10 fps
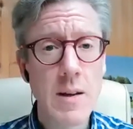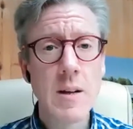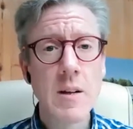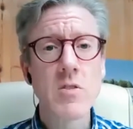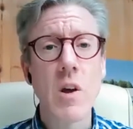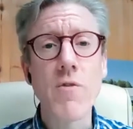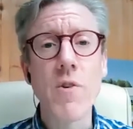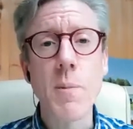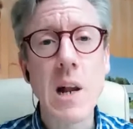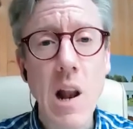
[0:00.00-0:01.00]
So from
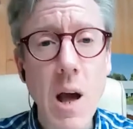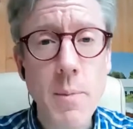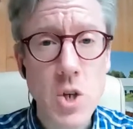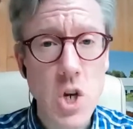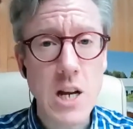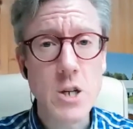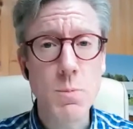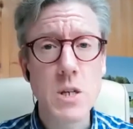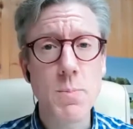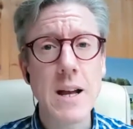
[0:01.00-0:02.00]
a climate change
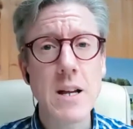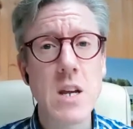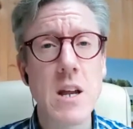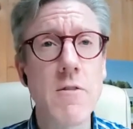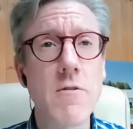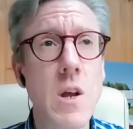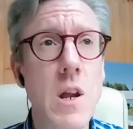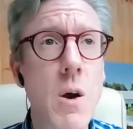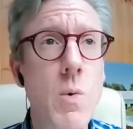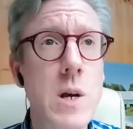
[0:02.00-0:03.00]
perspective, you
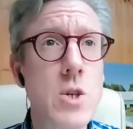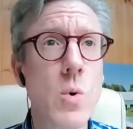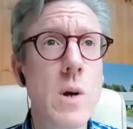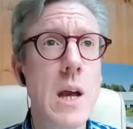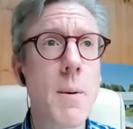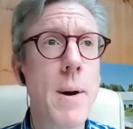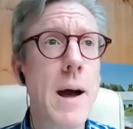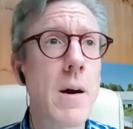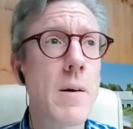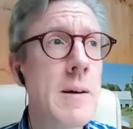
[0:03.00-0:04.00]
know, we're talking
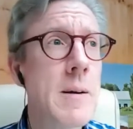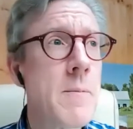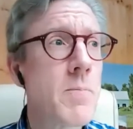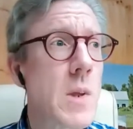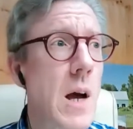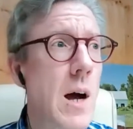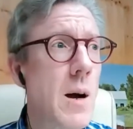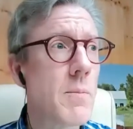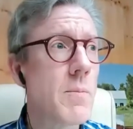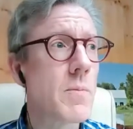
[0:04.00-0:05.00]
about
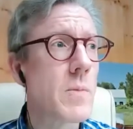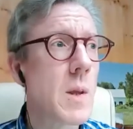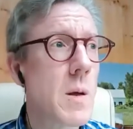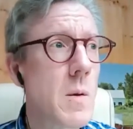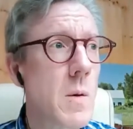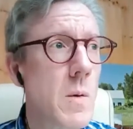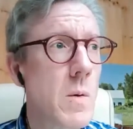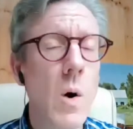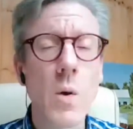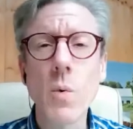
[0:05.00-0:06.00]

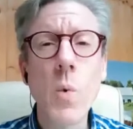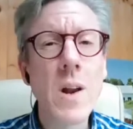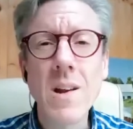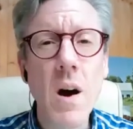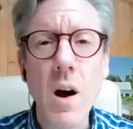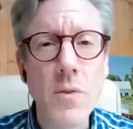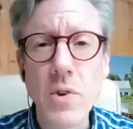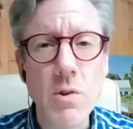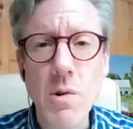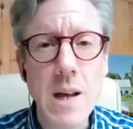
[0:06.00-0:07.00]
not the 1.5
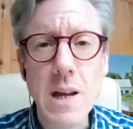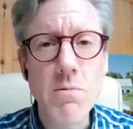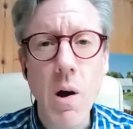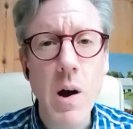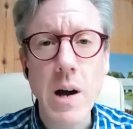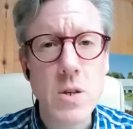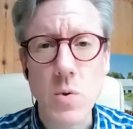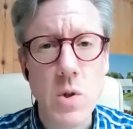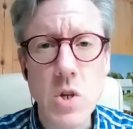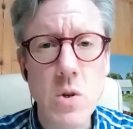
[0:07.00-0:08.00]
degree rise or
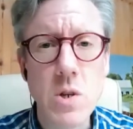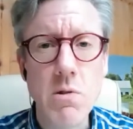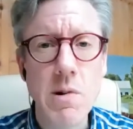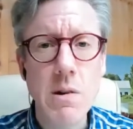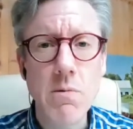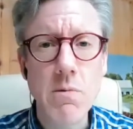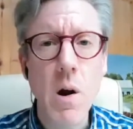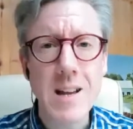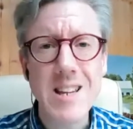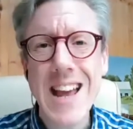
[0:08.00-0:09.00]
the 2 degree
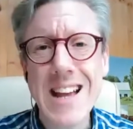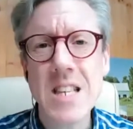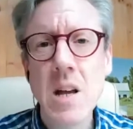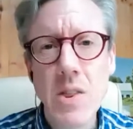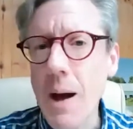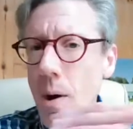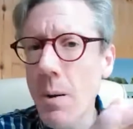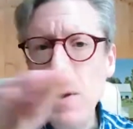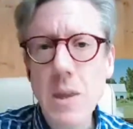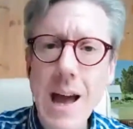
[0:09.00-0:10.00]
rise. Yes, that might
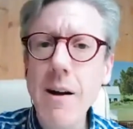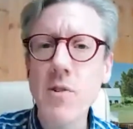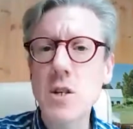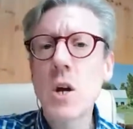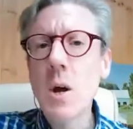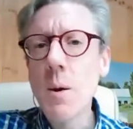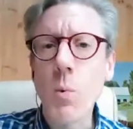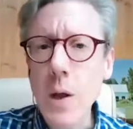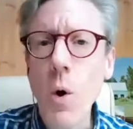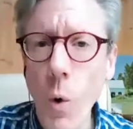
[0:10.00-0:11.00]
be the average, but
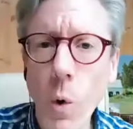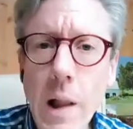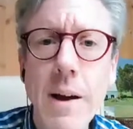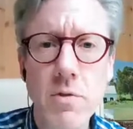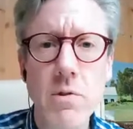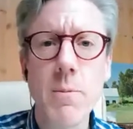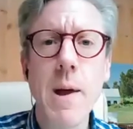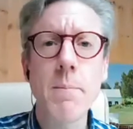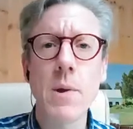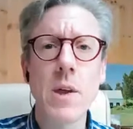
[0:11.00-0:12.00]
we all have to
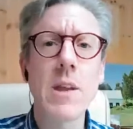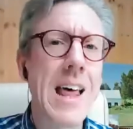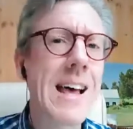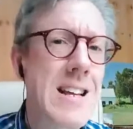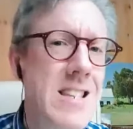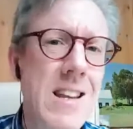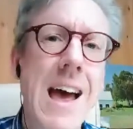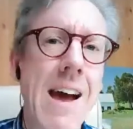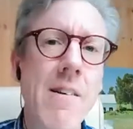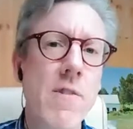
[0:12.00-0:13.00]
remember that that is an
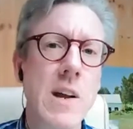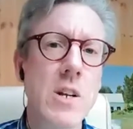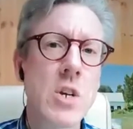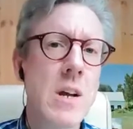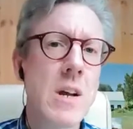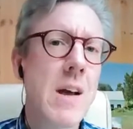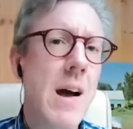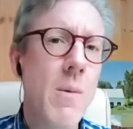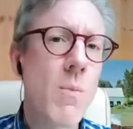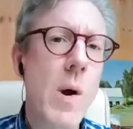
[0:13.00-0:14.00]
average.
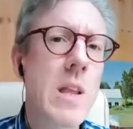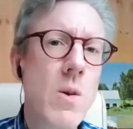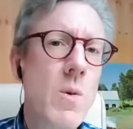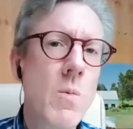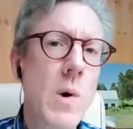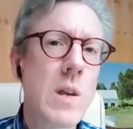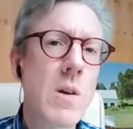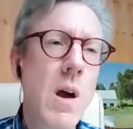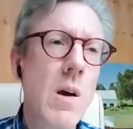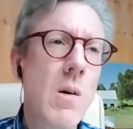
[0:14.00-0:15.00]
And when you
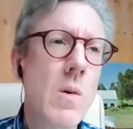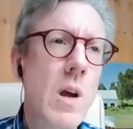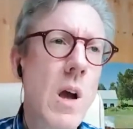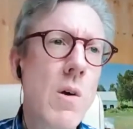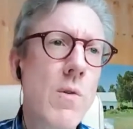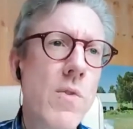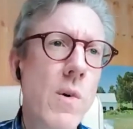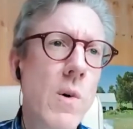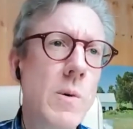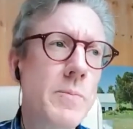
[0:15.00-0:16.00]
go for